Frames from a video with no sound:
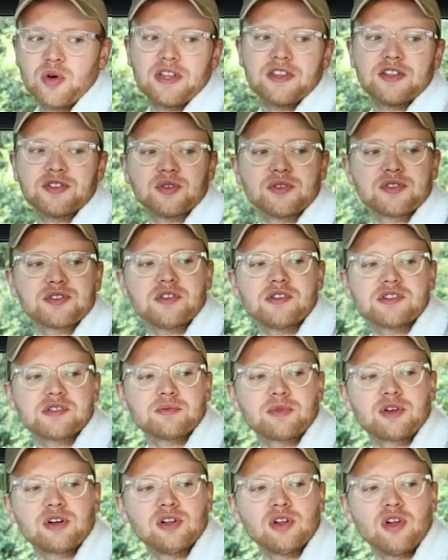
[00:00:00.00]
and there's also
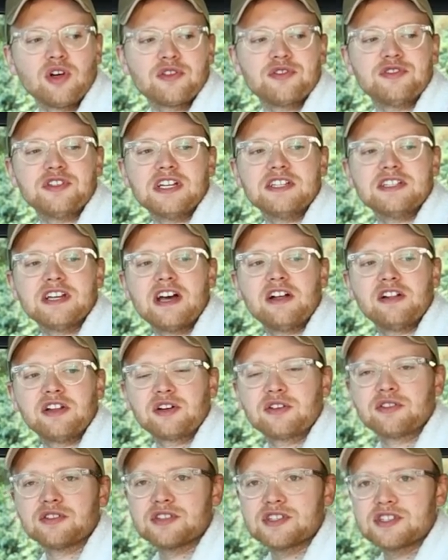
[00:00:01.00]
some cloth
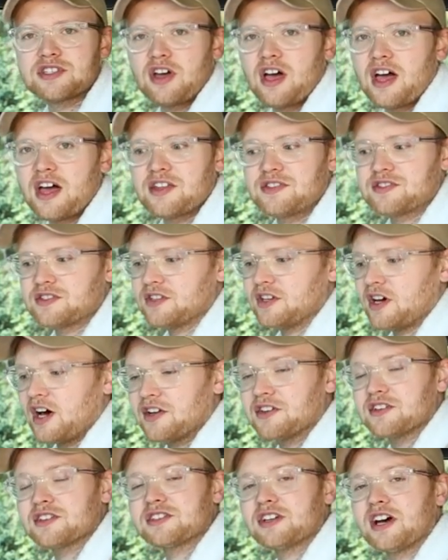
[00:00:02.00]
detailing on the sides and the
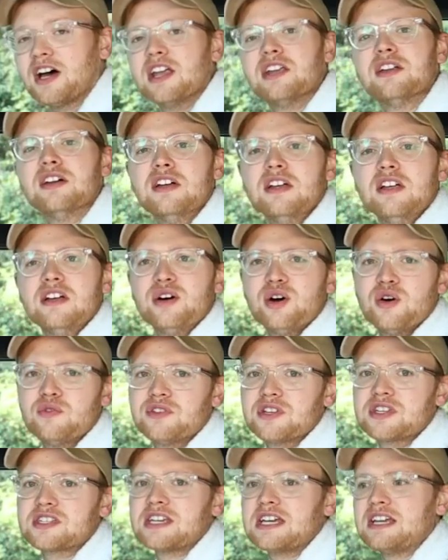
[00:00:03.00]
underside
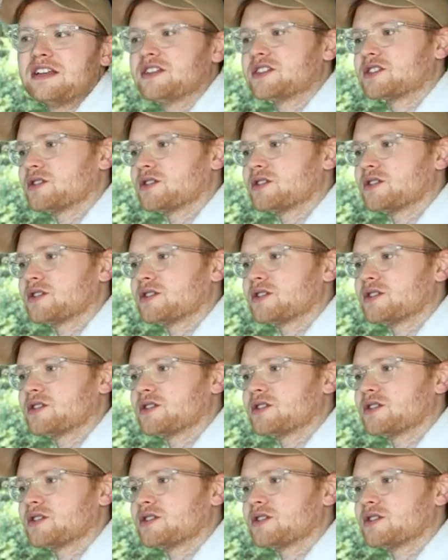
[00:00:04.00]
of the seat,